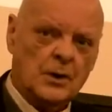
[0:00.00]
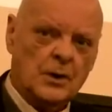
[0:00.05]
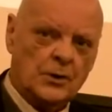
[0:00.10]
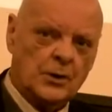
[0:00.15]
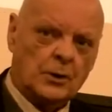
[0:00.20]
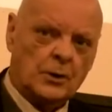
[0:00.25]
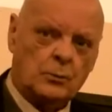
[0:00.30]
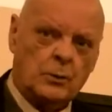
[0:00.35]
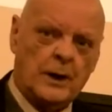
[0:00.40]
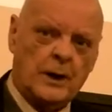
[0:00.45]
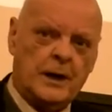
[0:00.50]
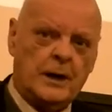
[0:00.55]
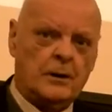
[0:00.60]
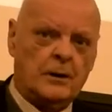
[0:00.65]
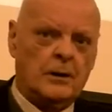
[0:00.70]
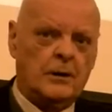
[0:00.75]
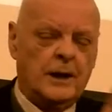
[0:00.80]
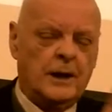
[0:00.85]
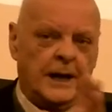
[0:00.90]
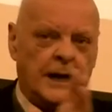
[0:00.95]
There
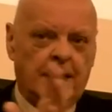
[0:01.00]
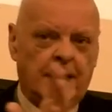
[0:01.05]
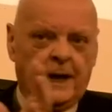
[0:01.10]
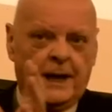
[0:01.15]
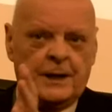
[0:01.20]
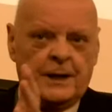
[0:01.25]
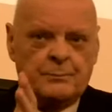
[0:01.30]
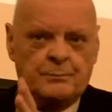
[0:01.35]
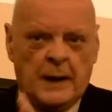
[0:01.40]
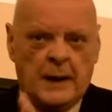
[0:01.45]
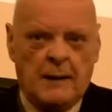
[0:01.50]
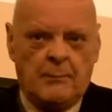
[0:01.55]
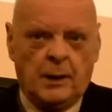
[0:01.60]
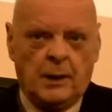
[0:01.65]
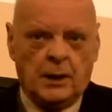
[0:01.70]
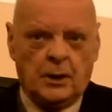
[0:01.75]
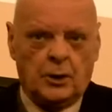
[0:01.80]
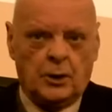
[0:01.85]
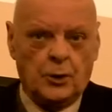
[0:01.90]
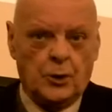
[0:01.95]
were in
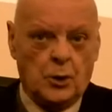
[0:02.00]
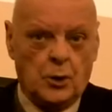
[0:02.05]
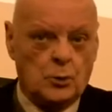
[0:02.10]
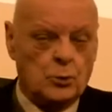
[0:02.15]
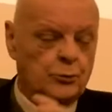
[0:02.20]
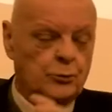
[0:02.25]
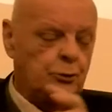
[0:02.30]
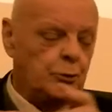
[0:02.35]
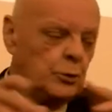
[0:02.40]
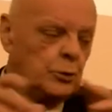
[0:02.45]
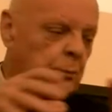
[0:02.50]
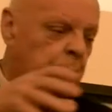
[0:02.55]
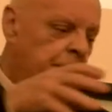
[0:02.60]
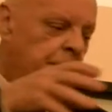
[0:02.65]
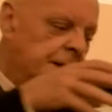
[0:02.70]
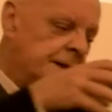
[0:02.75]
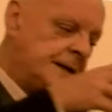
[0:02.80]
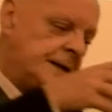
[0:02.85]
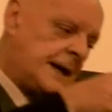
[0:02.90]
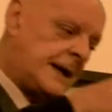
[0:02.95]
Babylon those who had
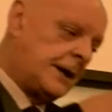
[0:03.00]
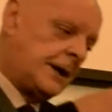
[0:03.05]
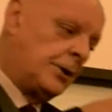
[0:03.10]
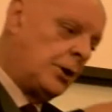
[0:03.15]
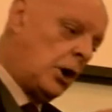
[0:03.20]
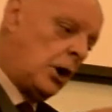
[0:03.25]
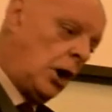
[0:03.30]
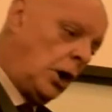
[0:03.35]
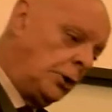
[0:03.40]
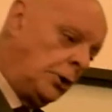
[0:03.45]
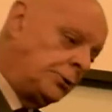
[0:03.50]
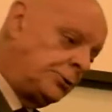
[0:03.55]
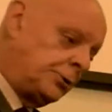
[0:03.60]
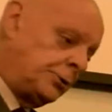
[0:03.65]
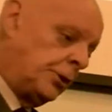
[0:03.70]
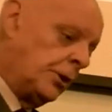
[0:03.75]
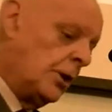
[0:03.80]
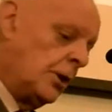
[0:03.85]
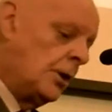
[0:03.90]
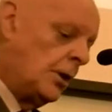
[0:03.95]
been taken
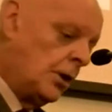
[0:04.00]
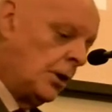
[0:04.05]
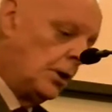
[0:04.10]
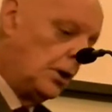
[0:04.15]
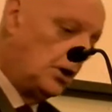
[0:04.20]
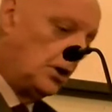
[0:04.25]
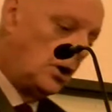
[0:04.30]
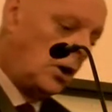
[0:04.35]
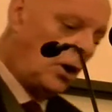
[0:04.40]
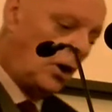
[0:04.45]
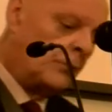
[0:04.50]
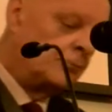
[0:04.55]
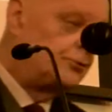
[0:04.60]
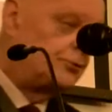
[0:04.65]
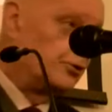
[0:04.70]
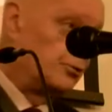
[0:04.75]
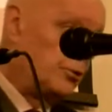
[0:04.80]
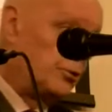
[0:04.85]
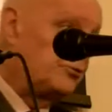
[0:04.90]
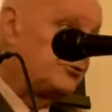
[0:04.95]
out of
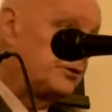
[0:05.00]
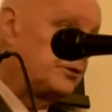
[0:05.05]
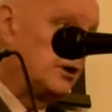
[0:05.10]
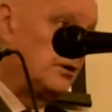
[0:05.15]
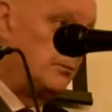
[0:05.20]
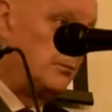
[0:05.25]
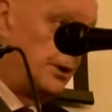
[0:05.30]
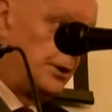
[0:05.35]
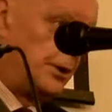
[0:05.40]
Jerusalem